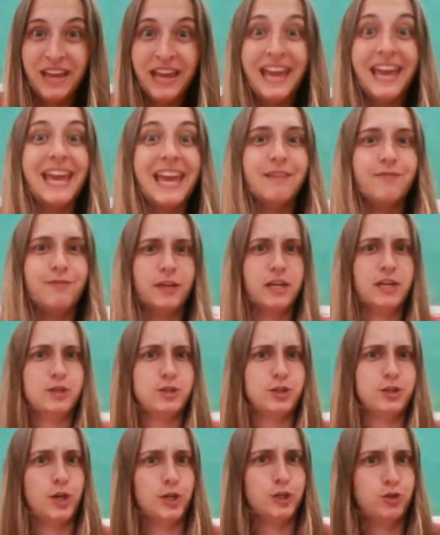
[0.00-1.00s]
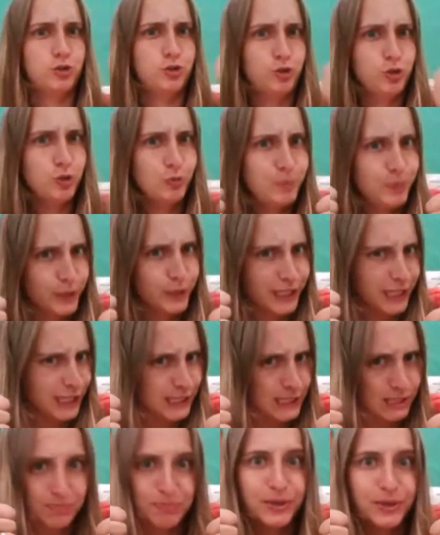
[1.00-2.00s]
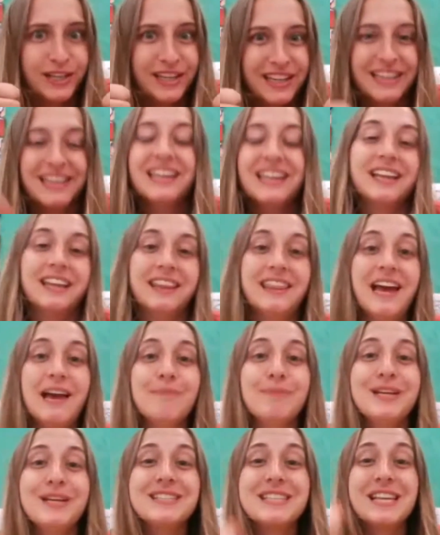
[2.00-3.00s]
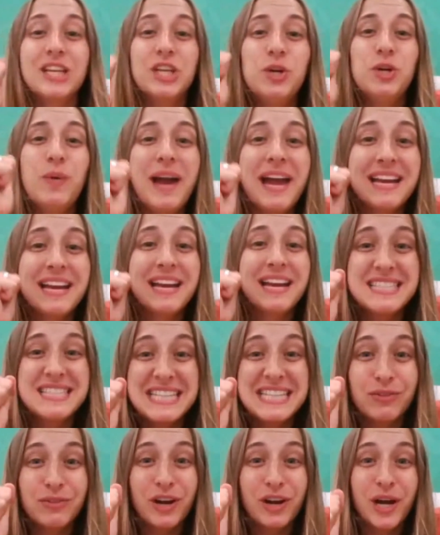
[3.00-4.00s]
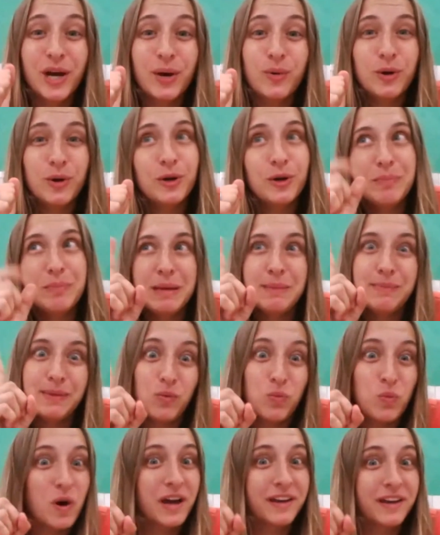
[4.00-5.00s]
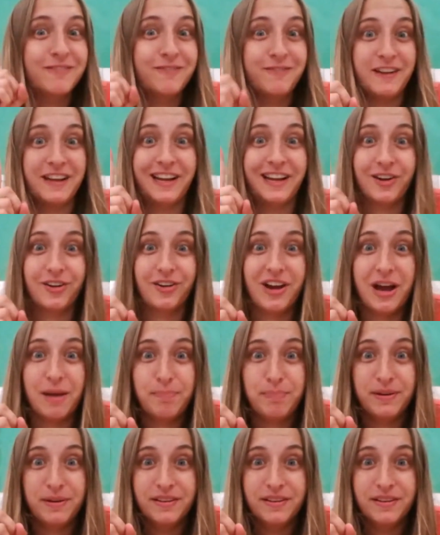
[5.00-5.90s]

If it is a super easy book, that means that you had 0 or maybe 1 finger up.